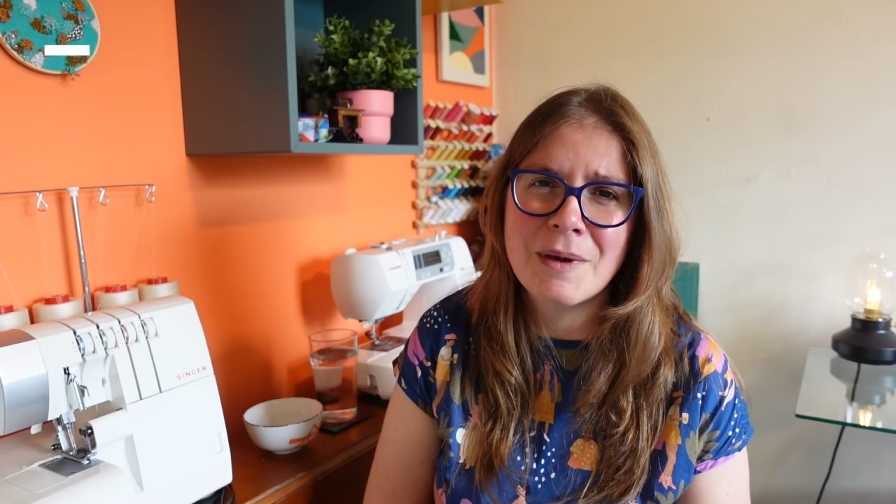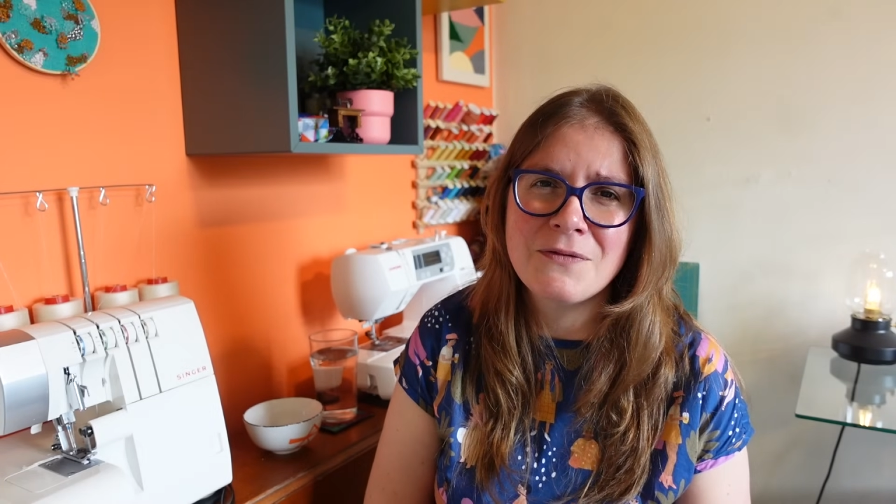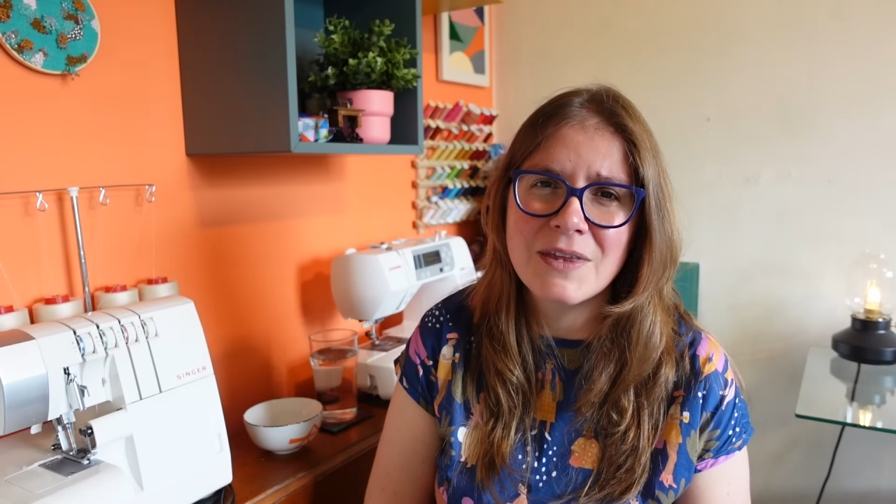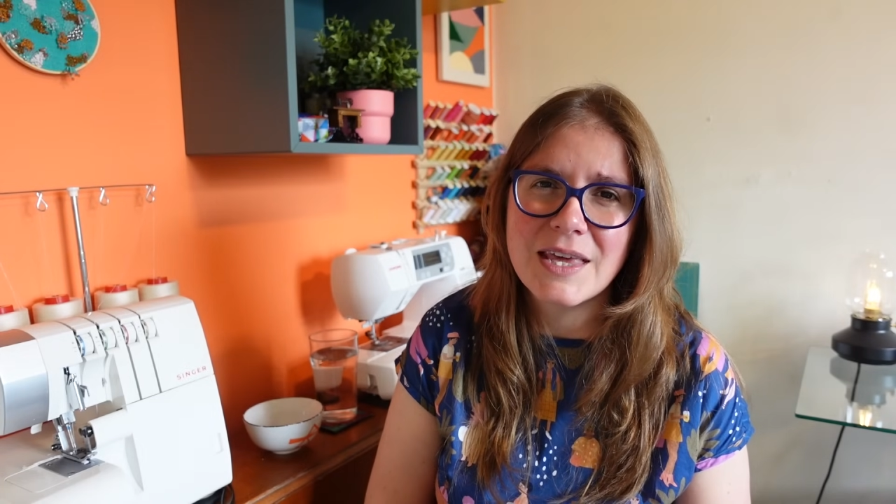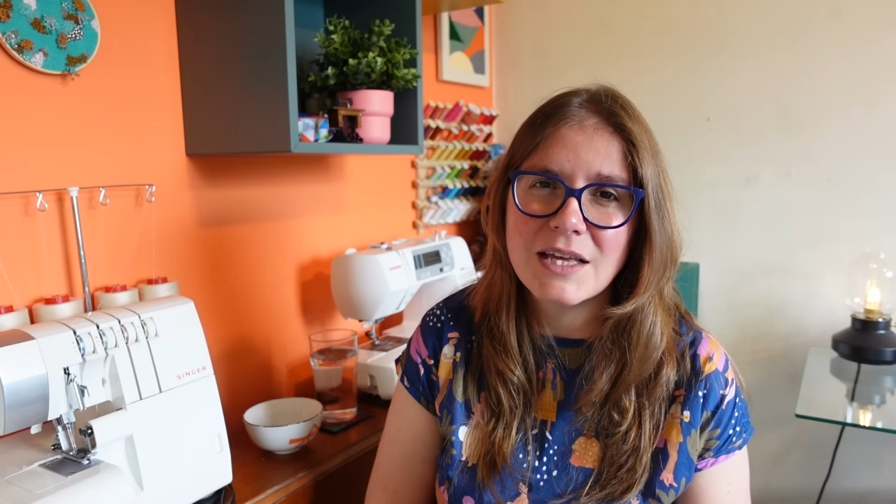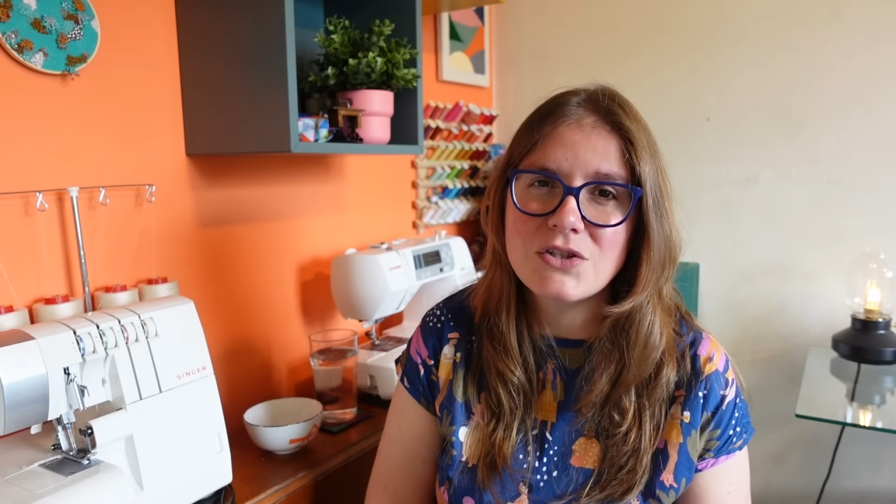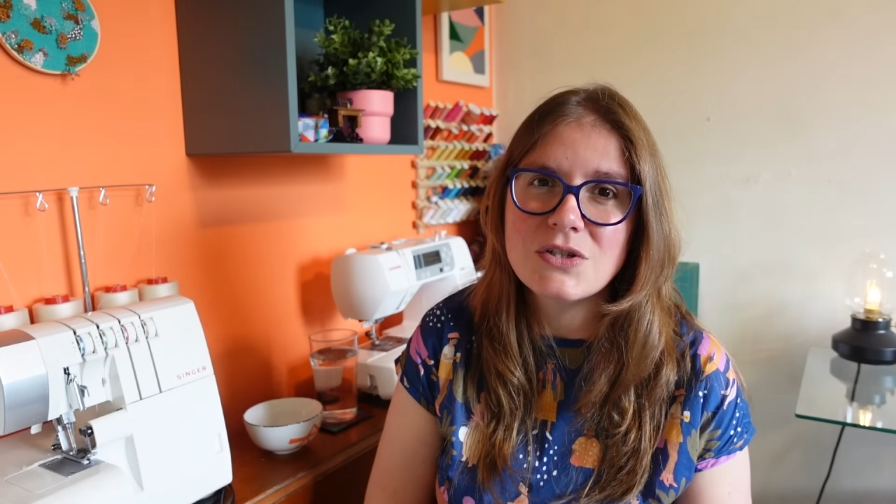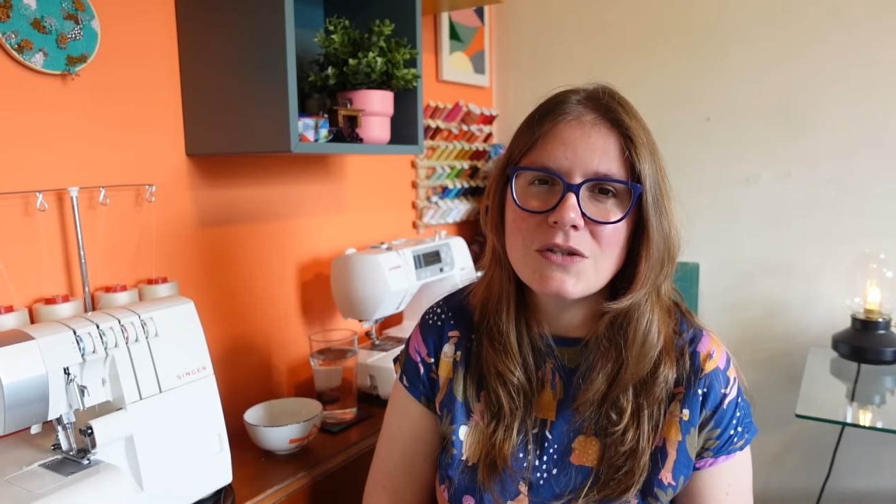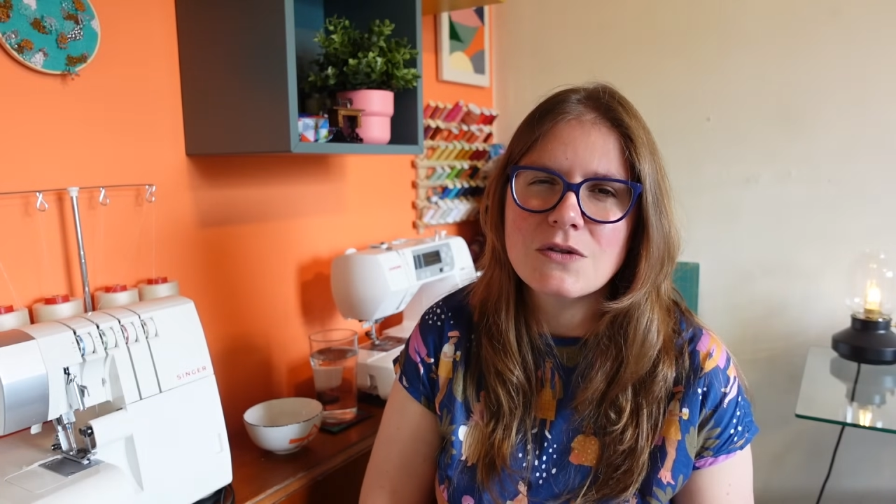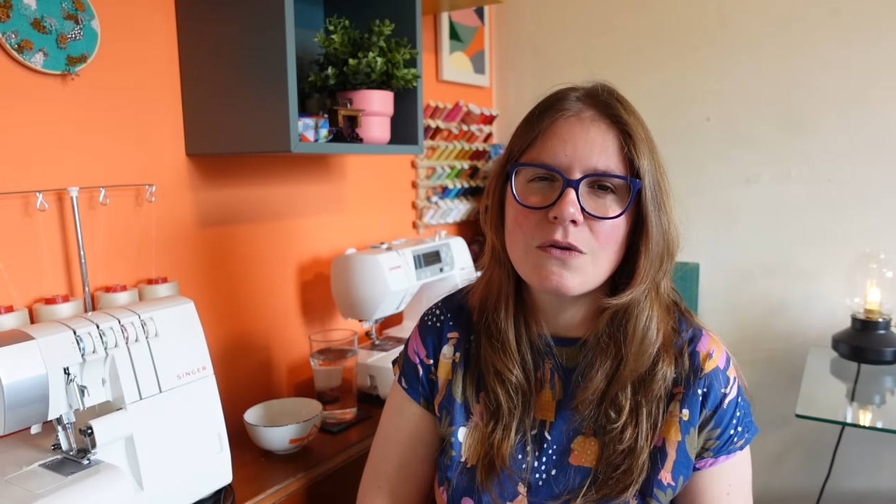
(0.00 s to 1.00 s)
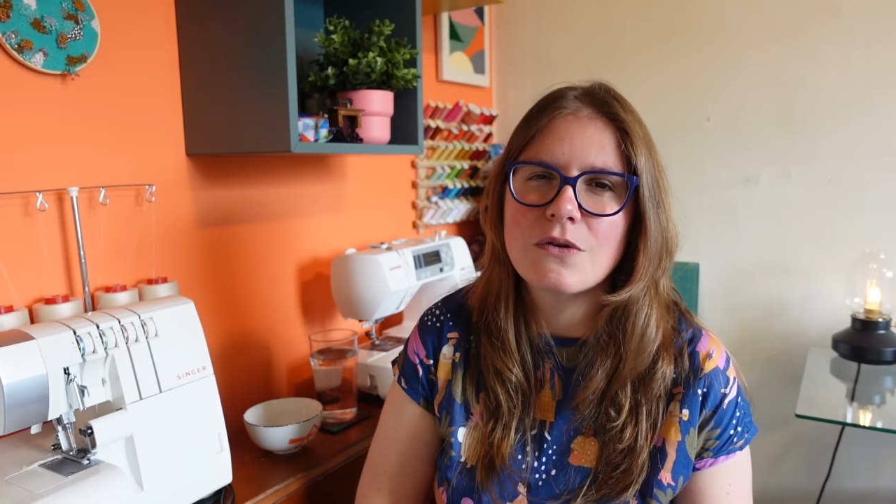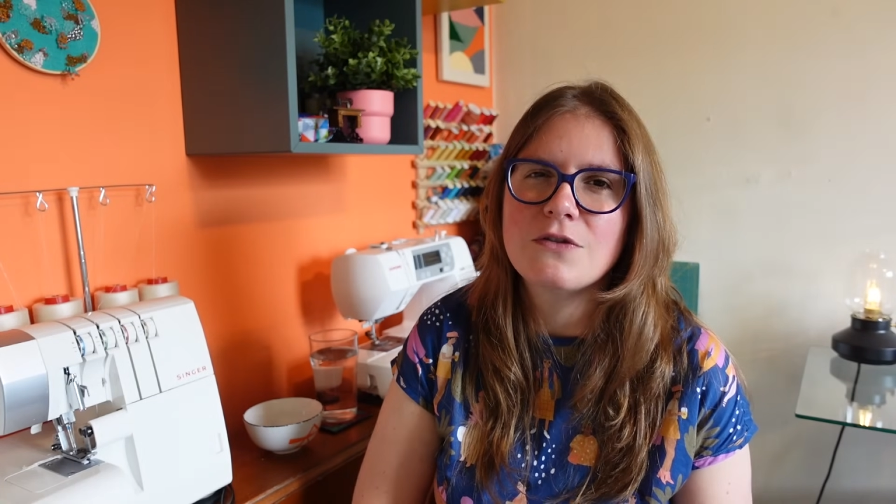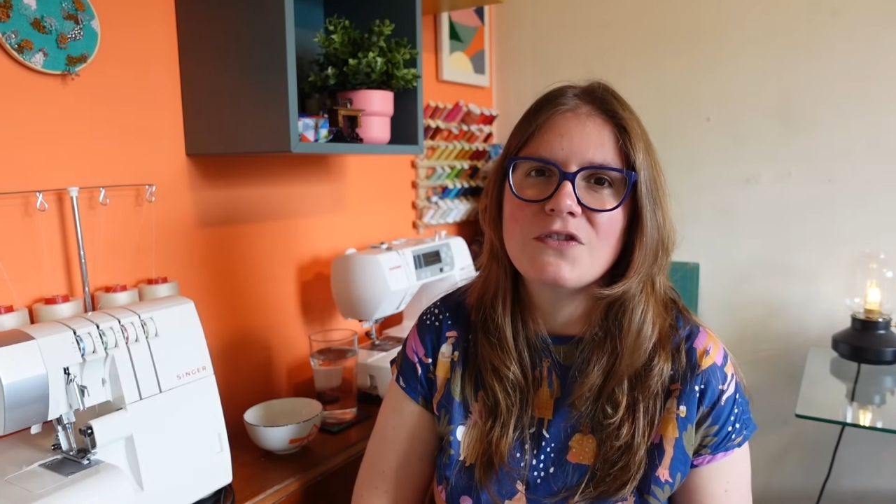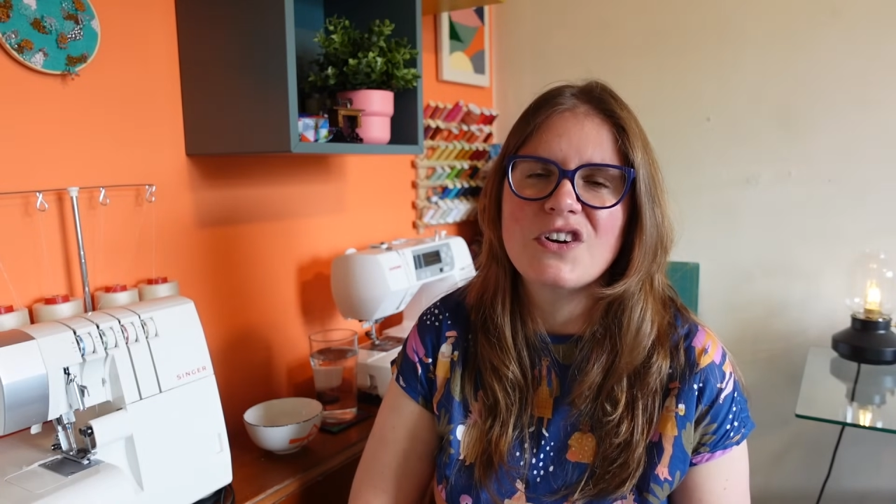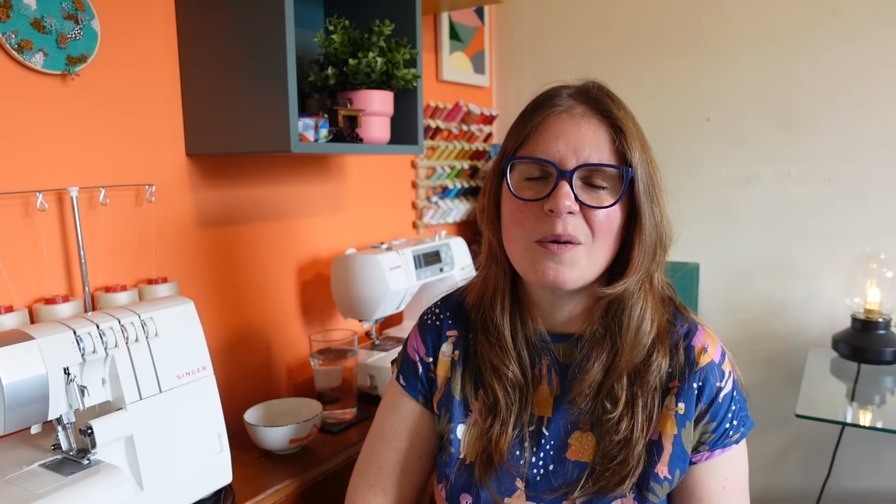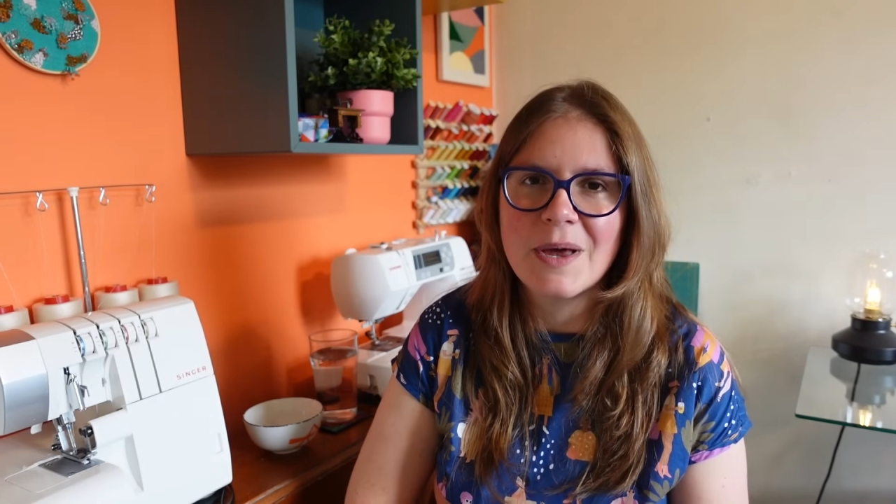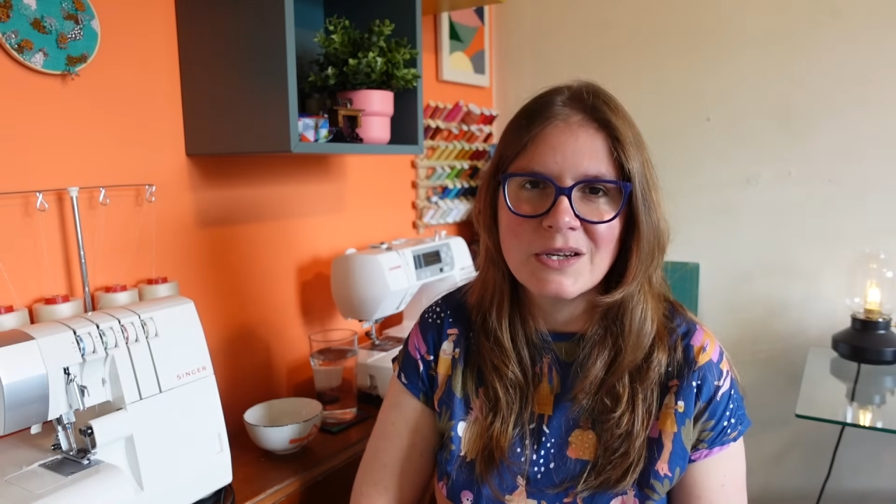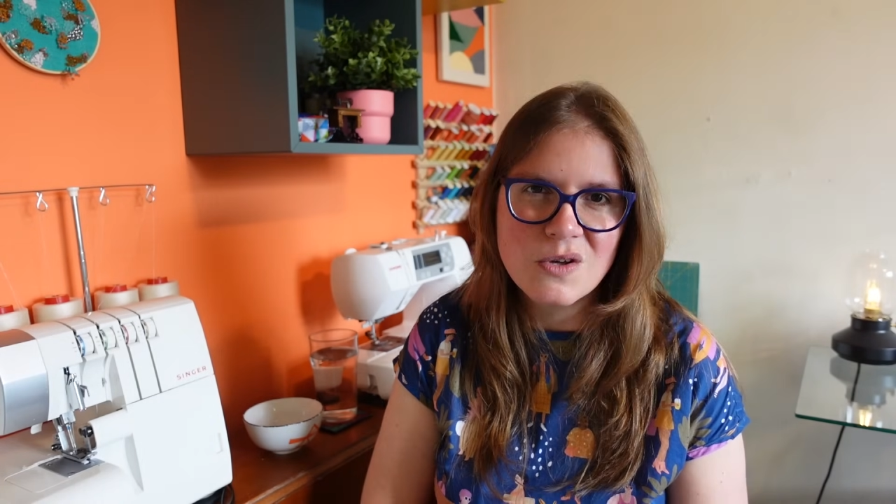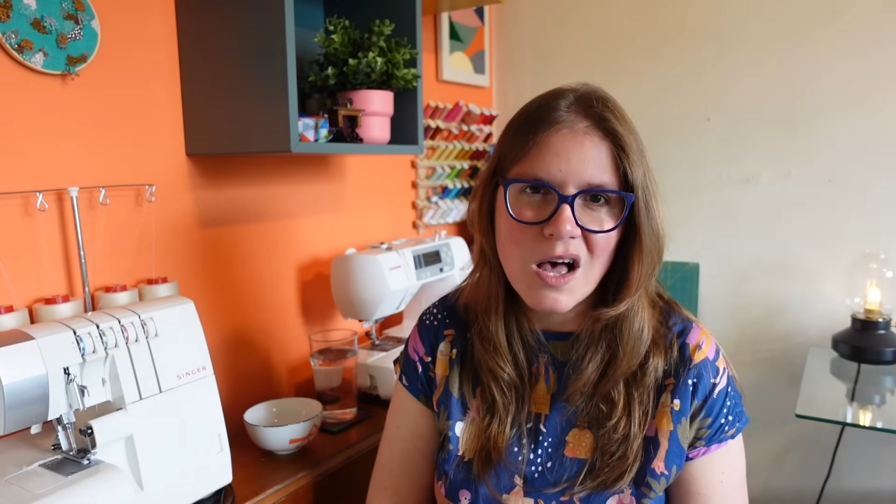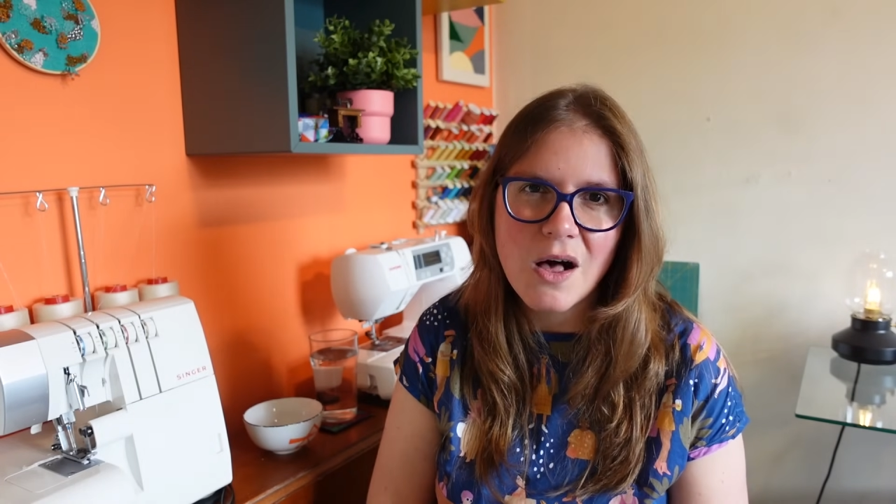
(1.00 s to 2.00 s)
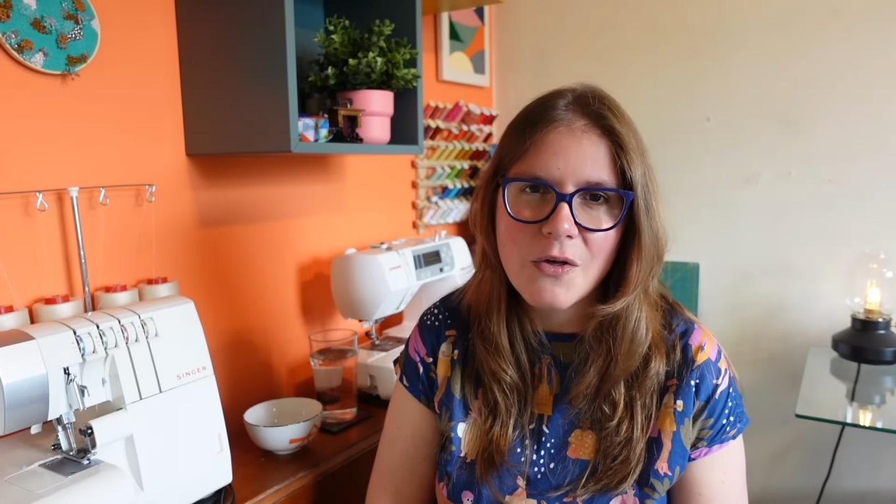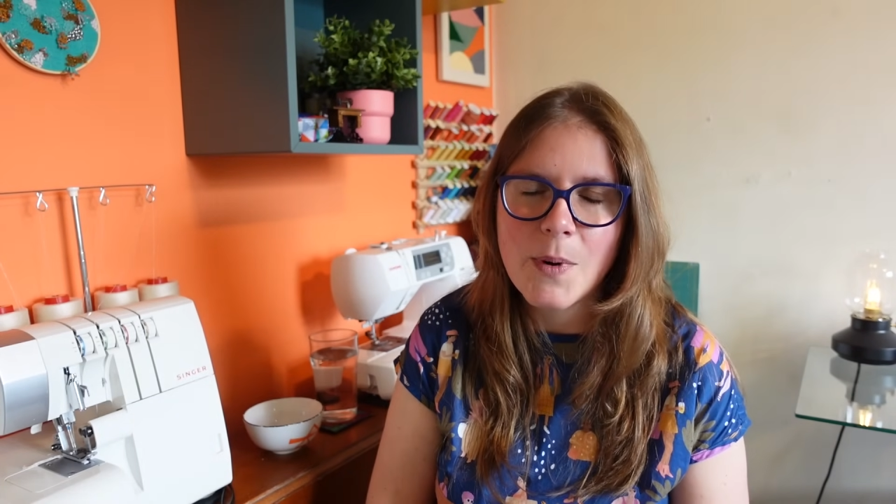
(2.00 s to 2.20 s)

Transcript: I feel like it's just so good for your mental health,